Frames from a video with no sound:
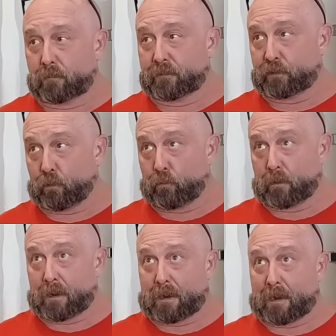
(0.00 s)

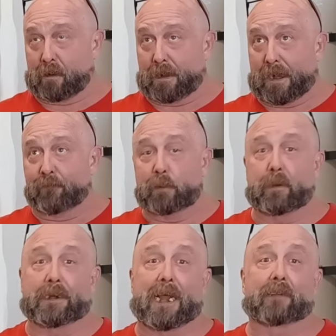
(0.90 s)
so
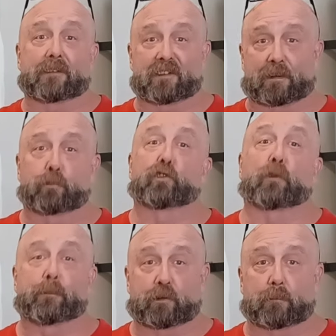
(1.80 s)
everybody has a
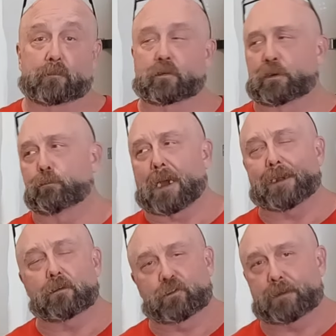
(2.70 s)
subscription. So you buy
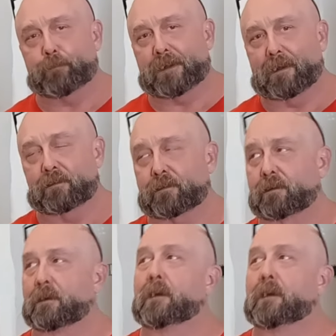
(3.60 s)
your GPS,